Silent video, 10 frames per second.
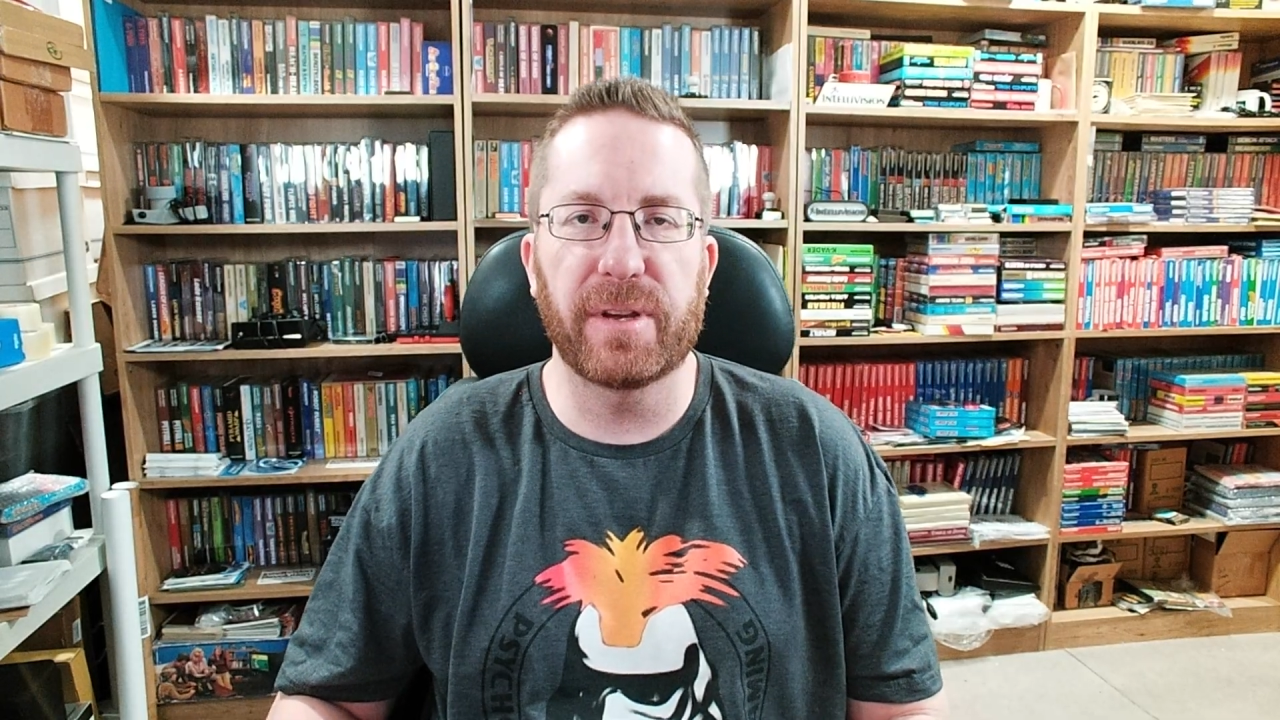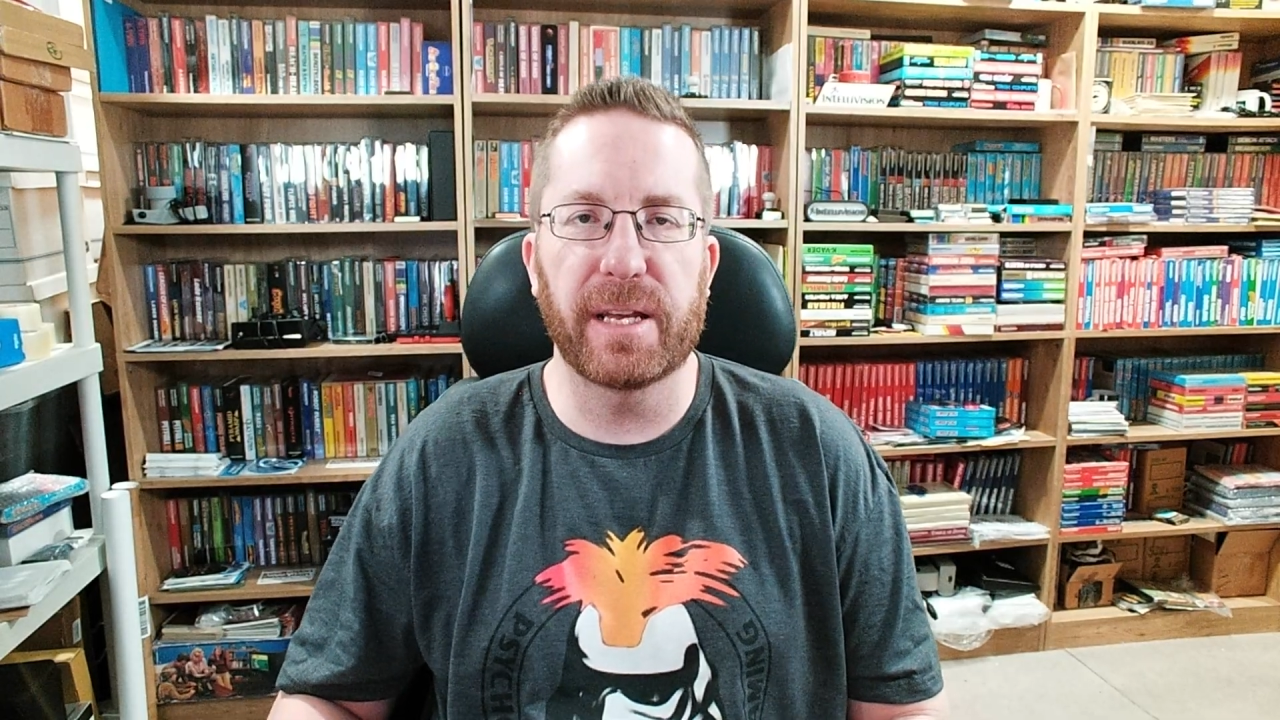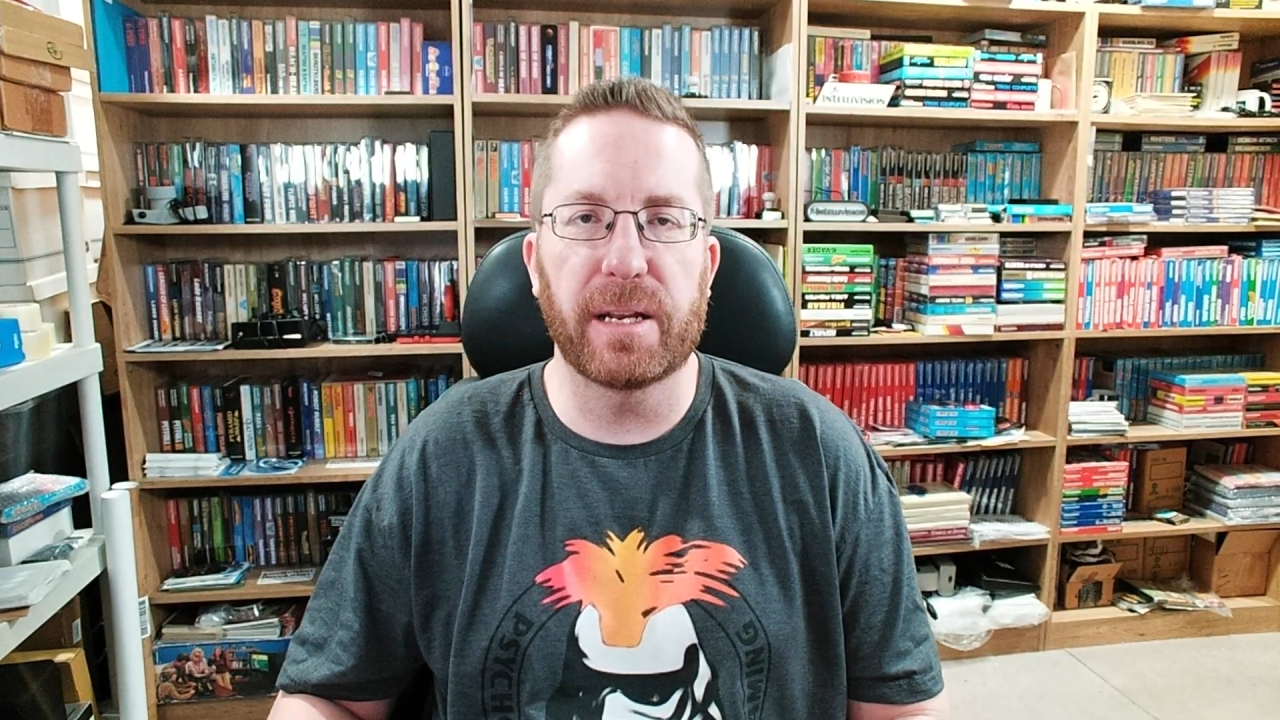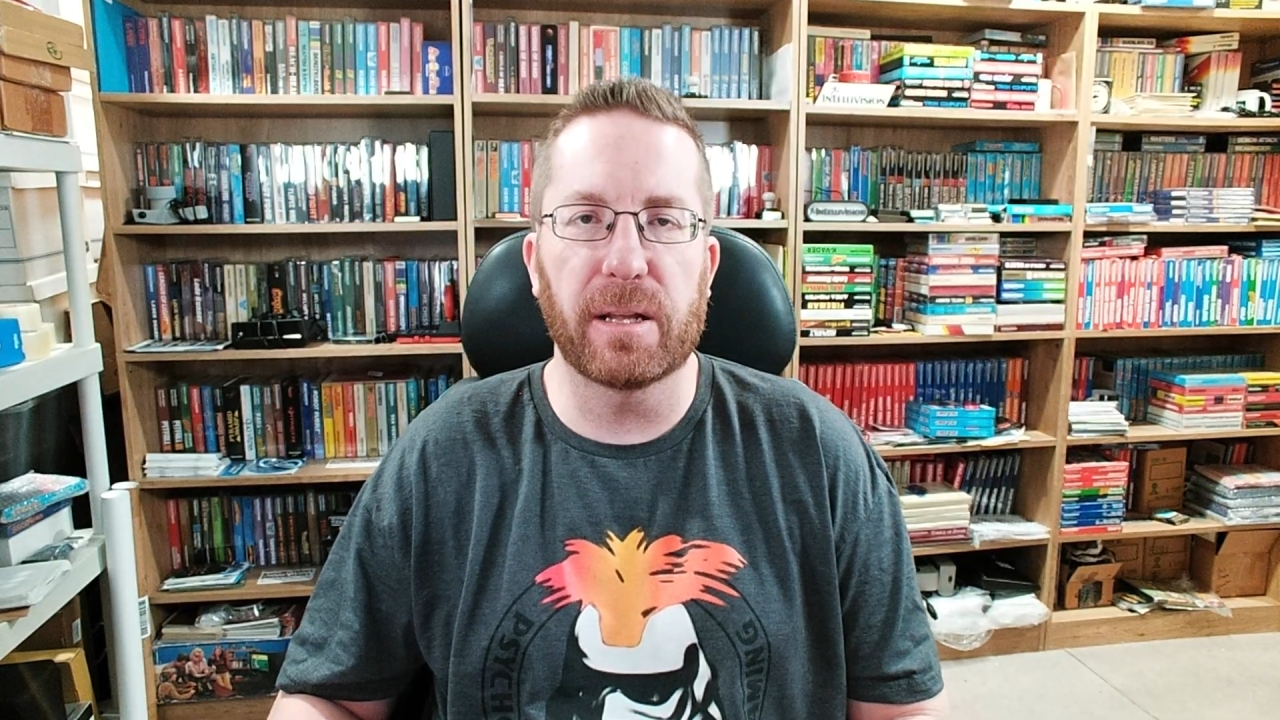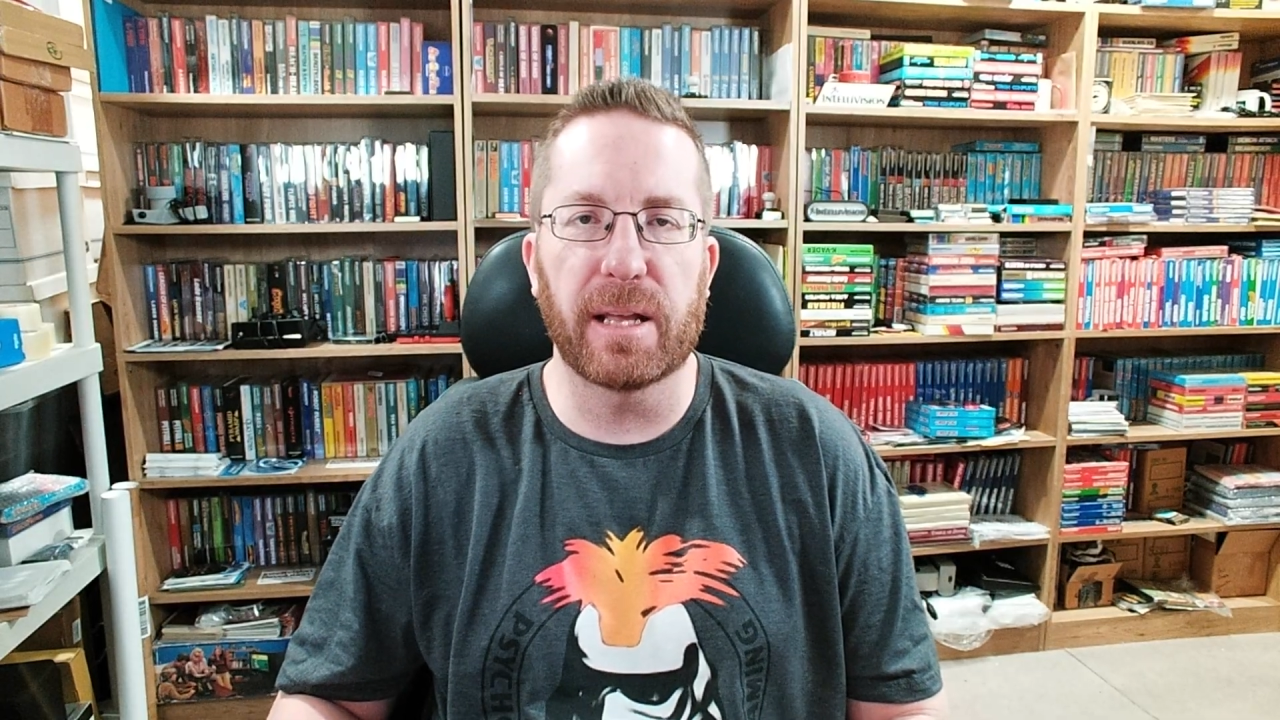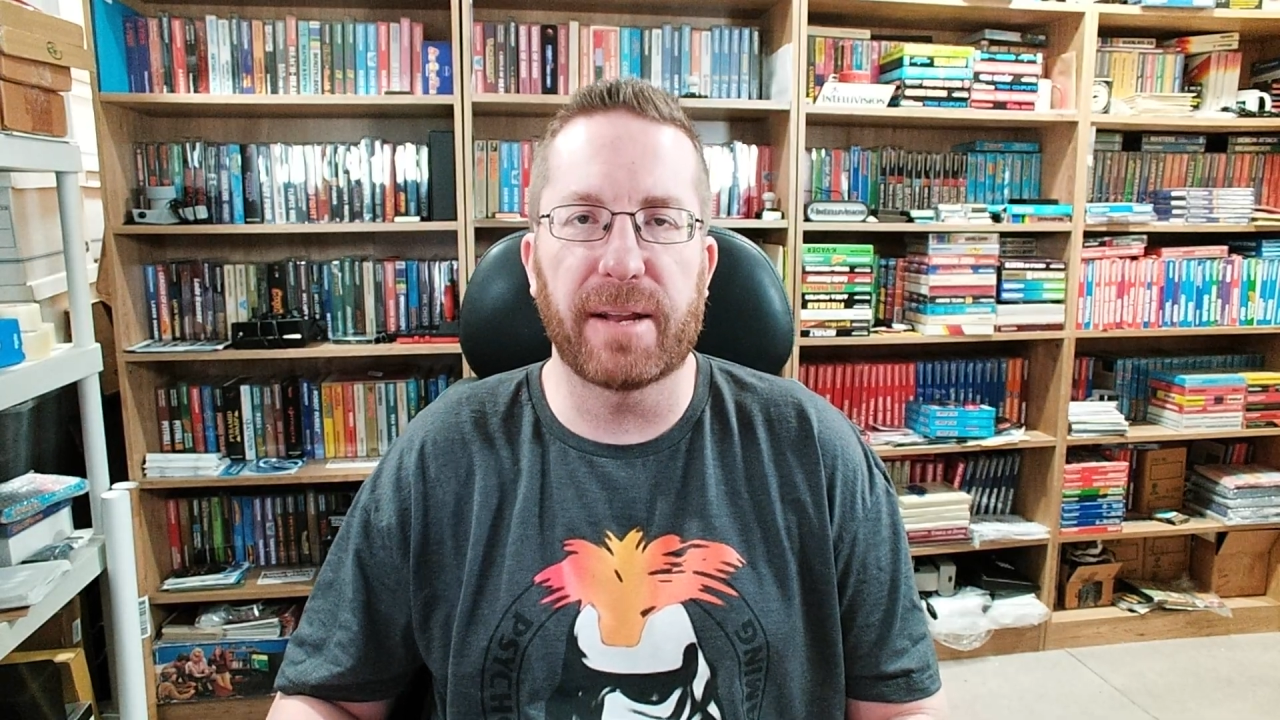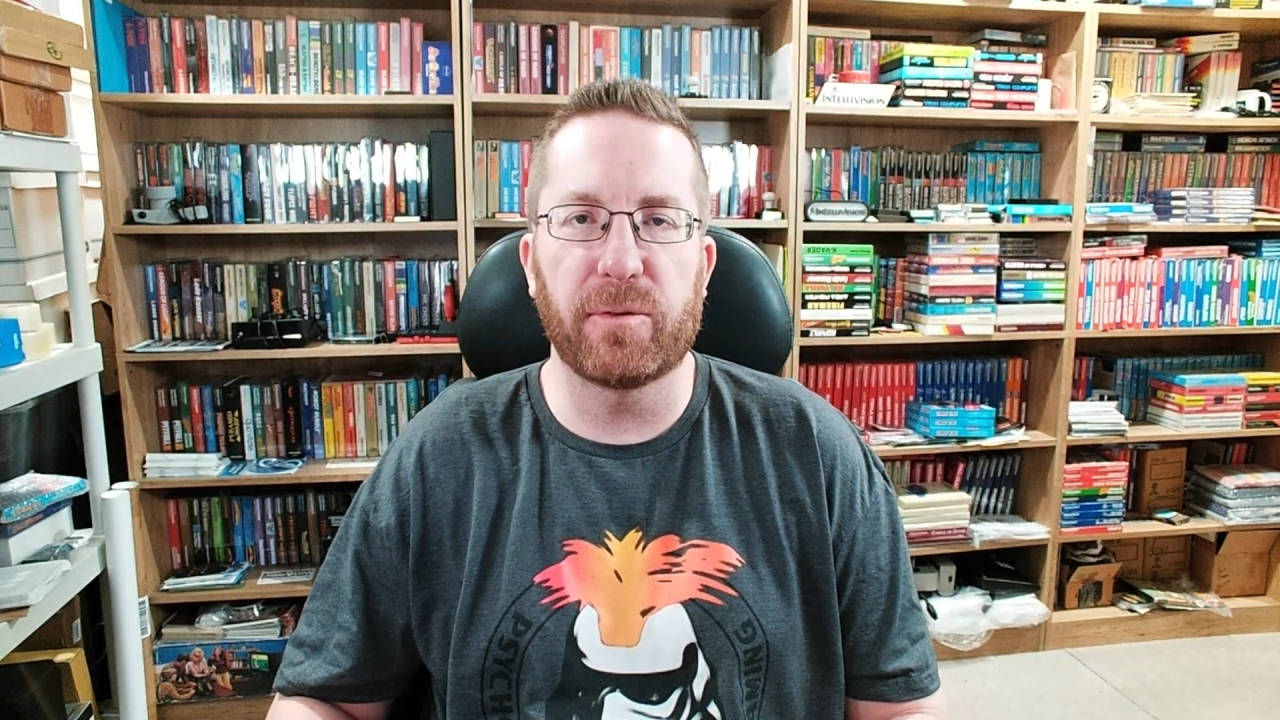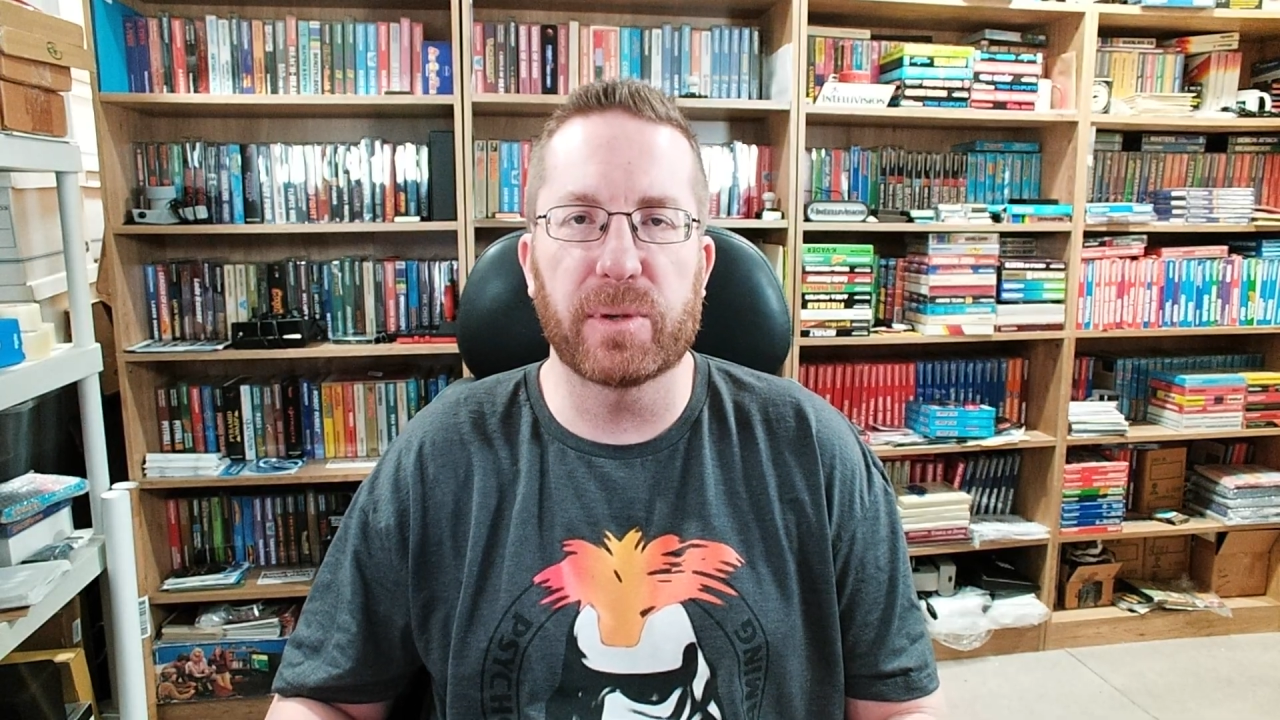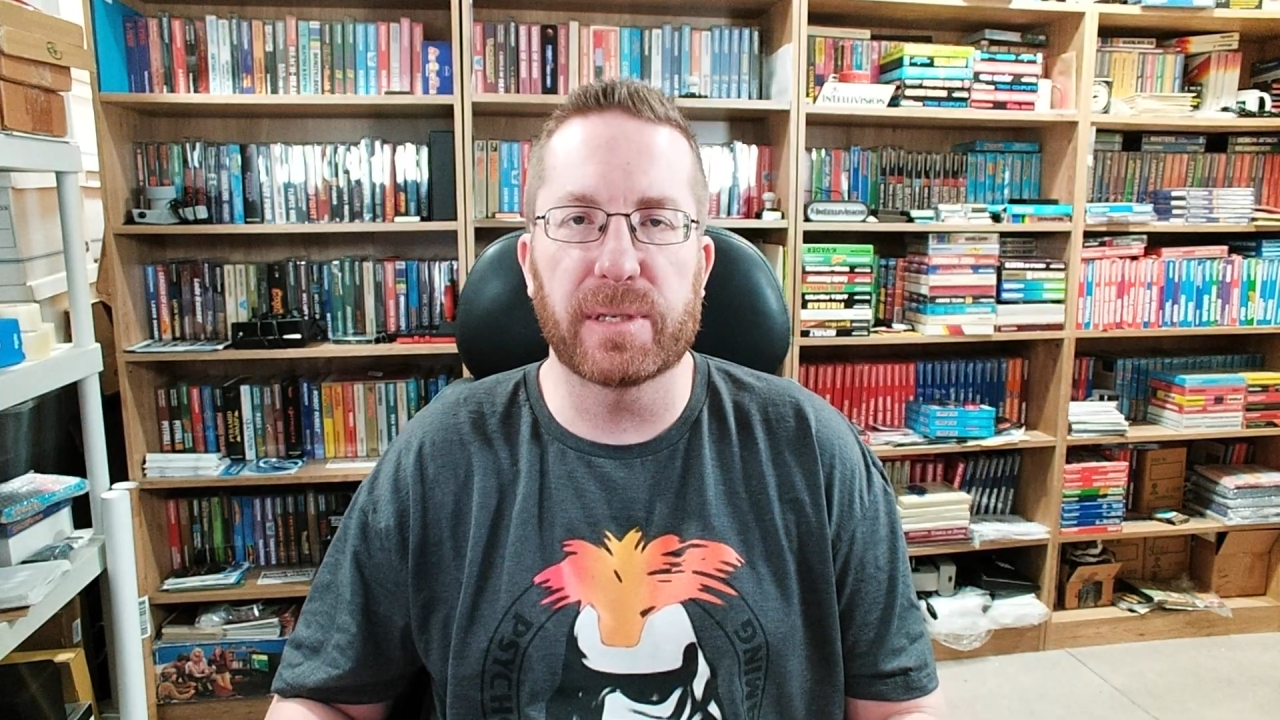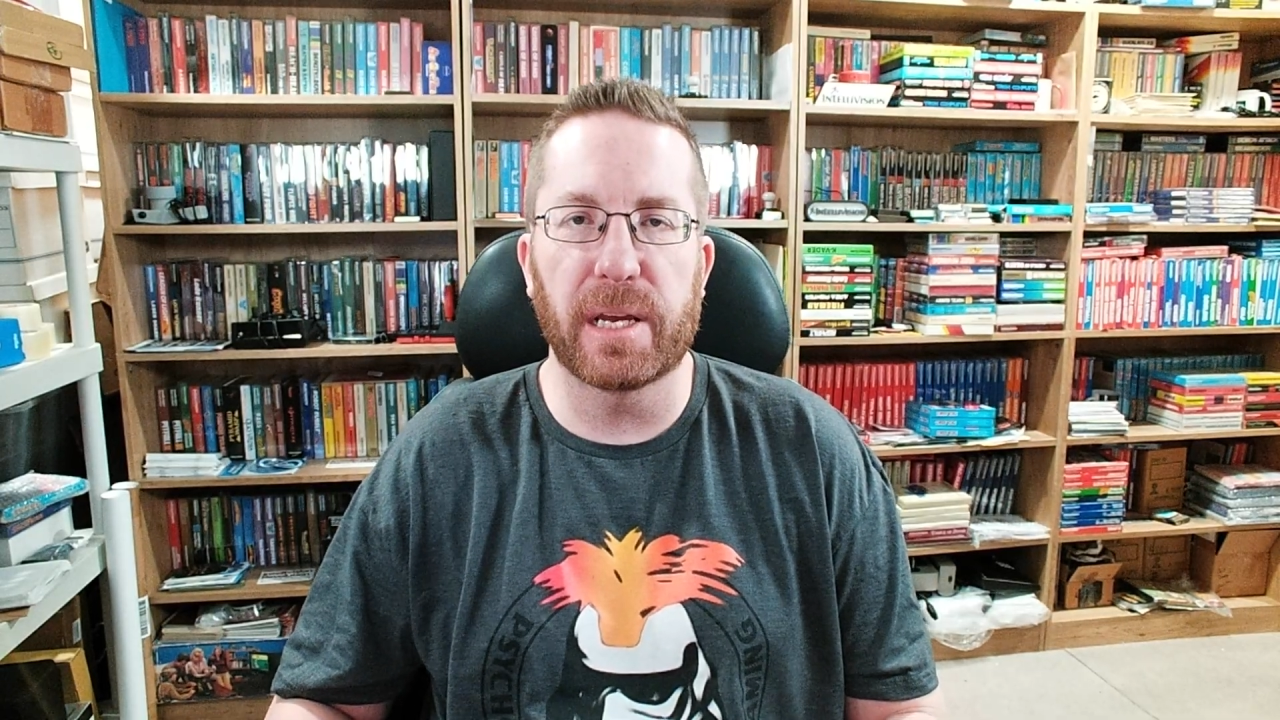and a lot of it was